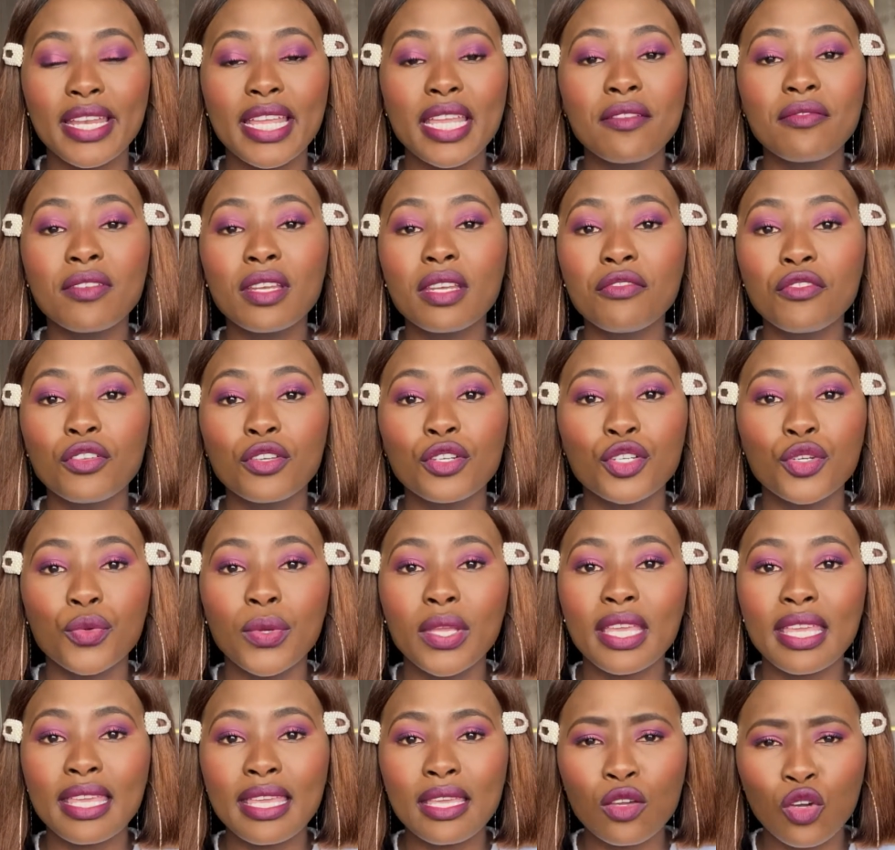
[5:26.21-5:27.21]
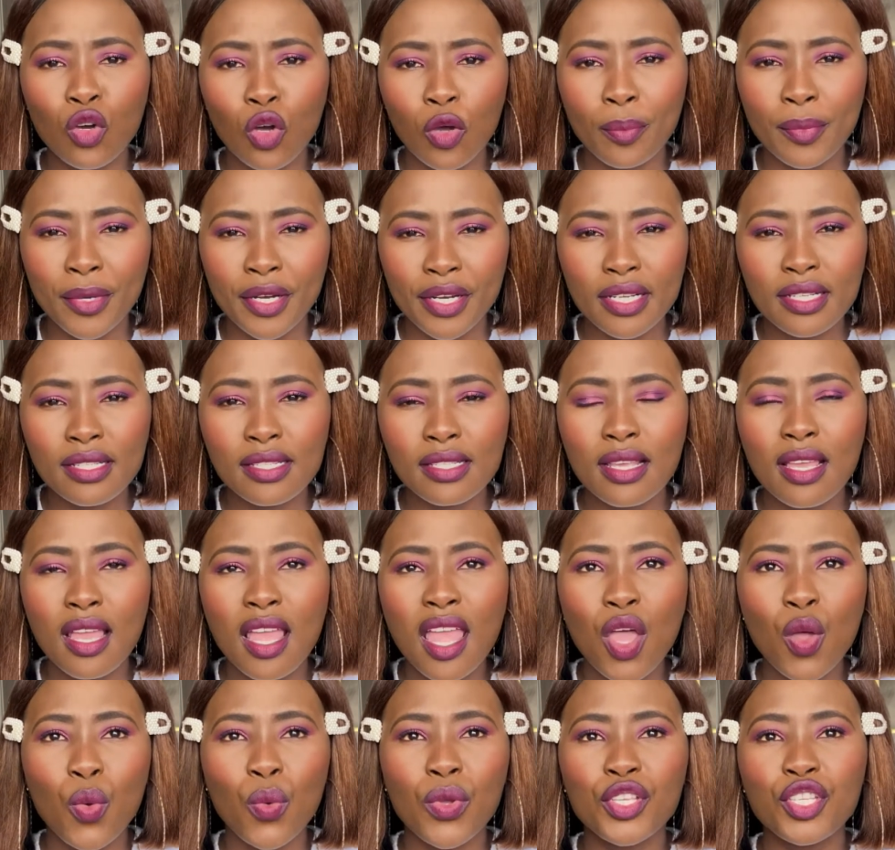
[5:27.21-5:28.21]
Even if you're doing e-commerce,
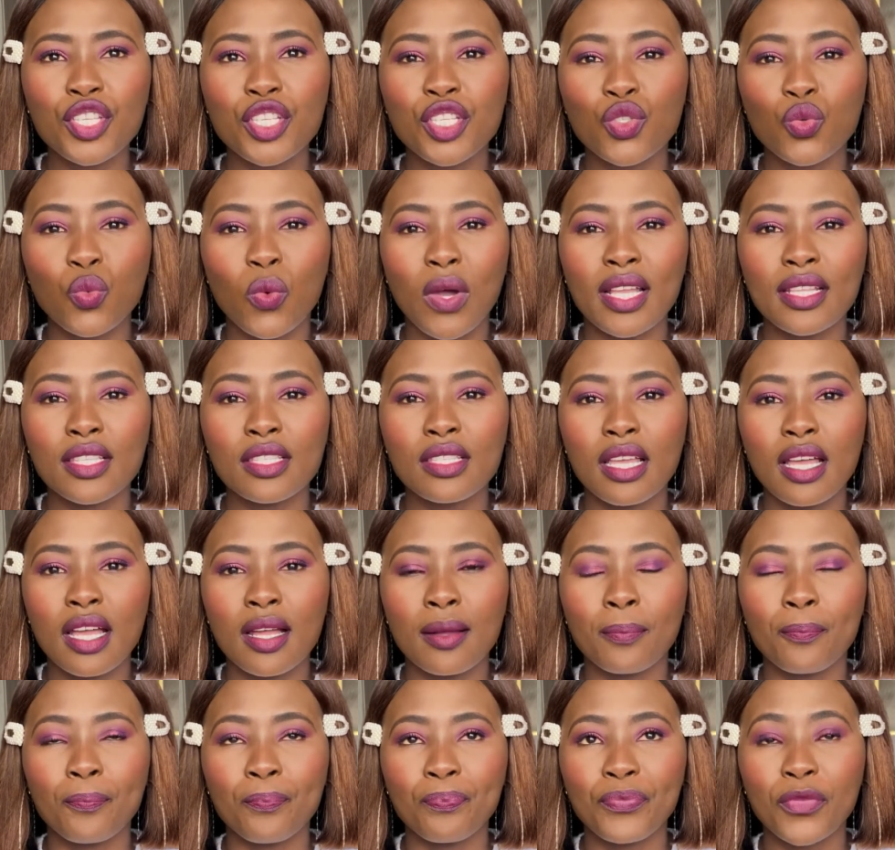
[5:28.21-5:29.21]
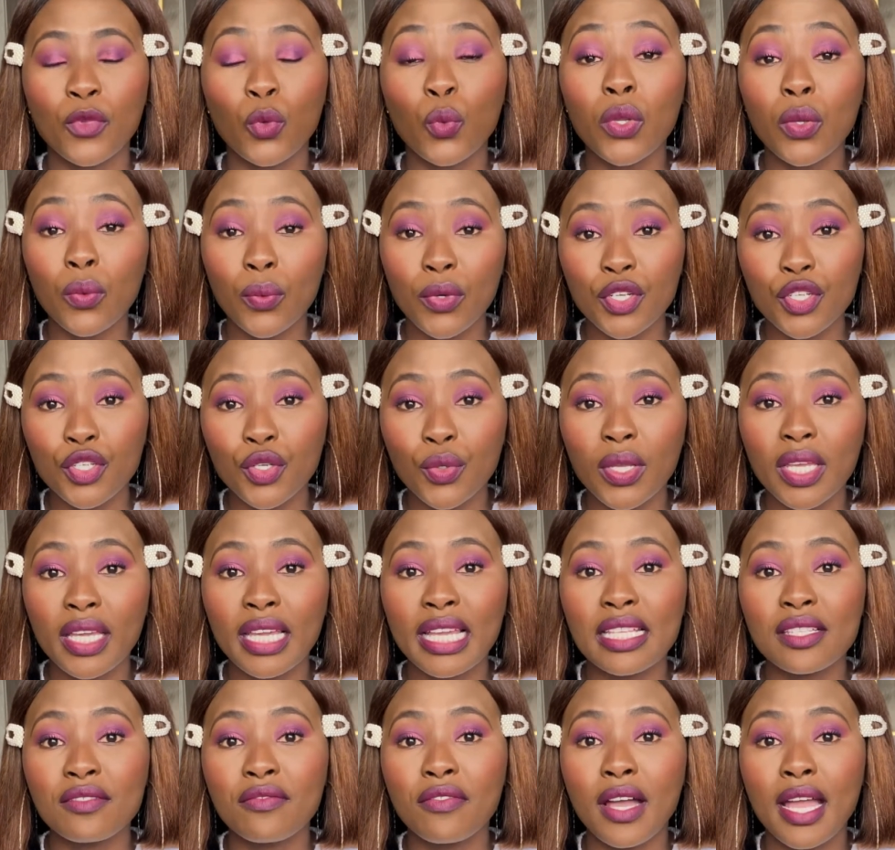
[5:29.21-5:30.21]
which is what we were doing,
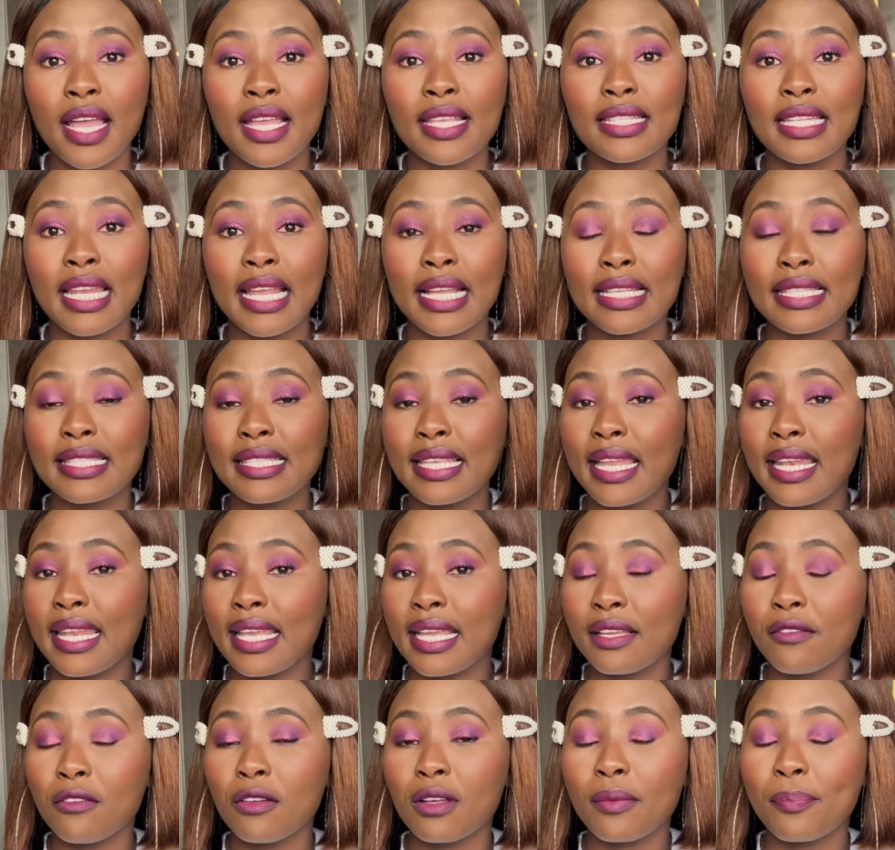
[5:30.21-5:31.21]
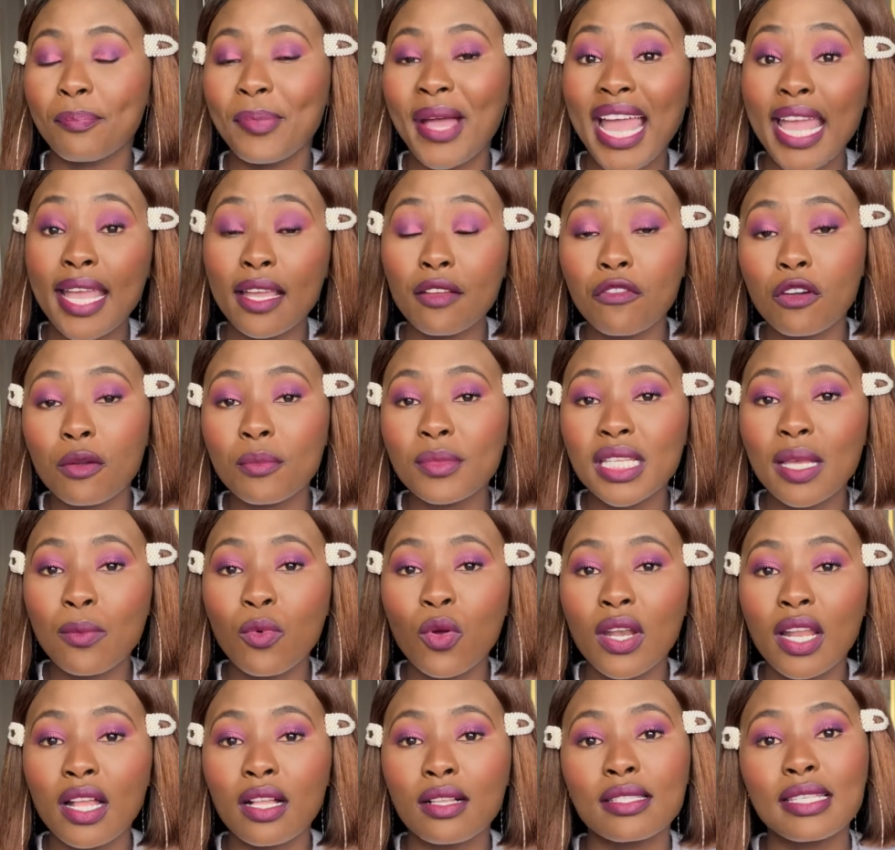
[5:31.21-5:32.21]
as far as like buying from
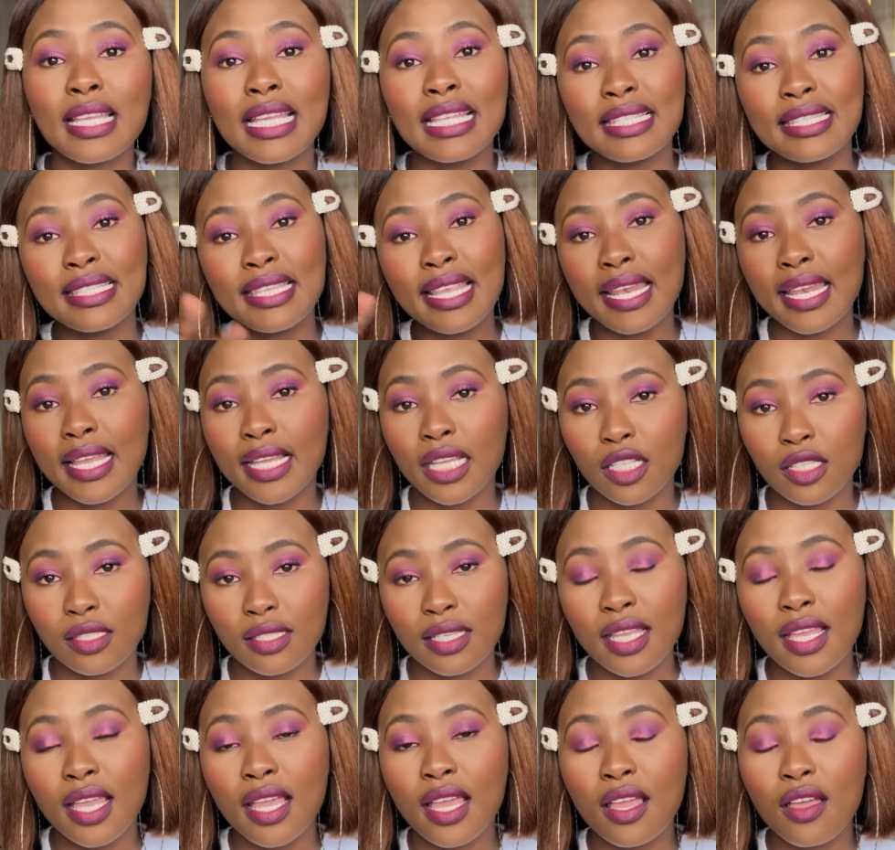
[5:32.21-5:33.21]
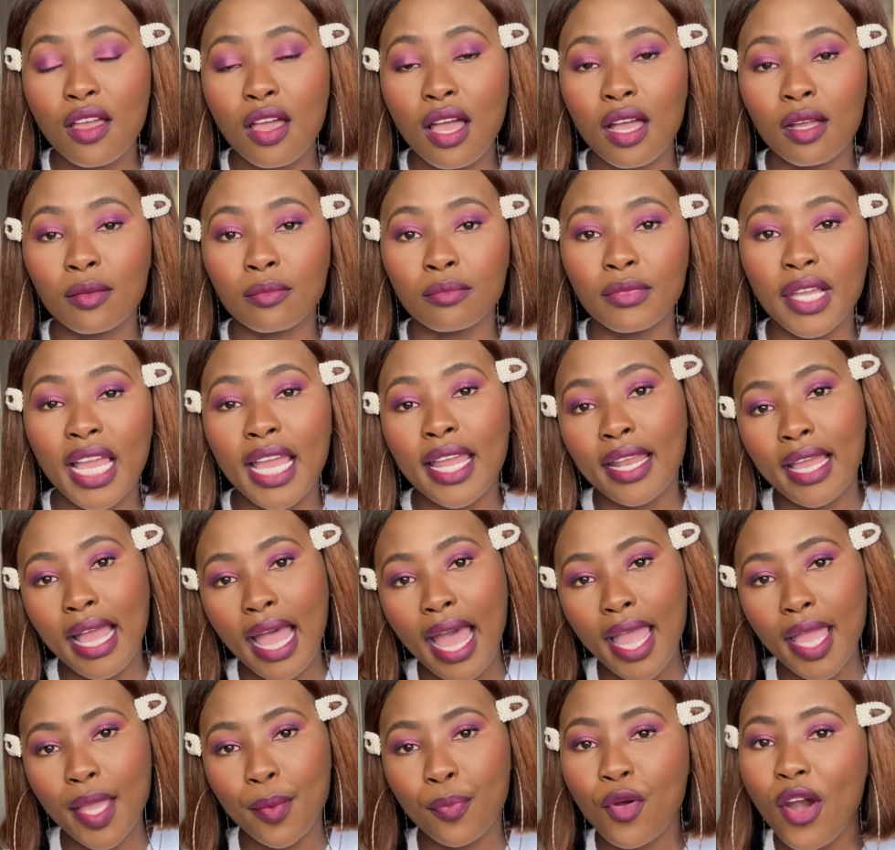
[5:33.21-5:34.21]
someone else and selling it at a
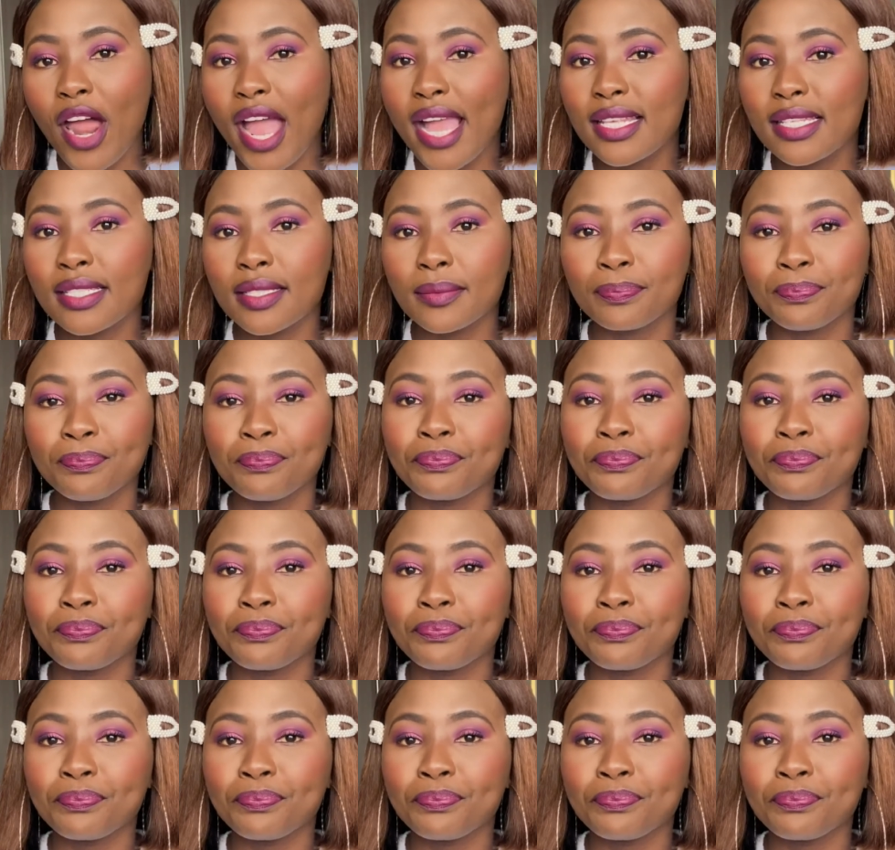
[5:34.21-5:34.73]
higher price.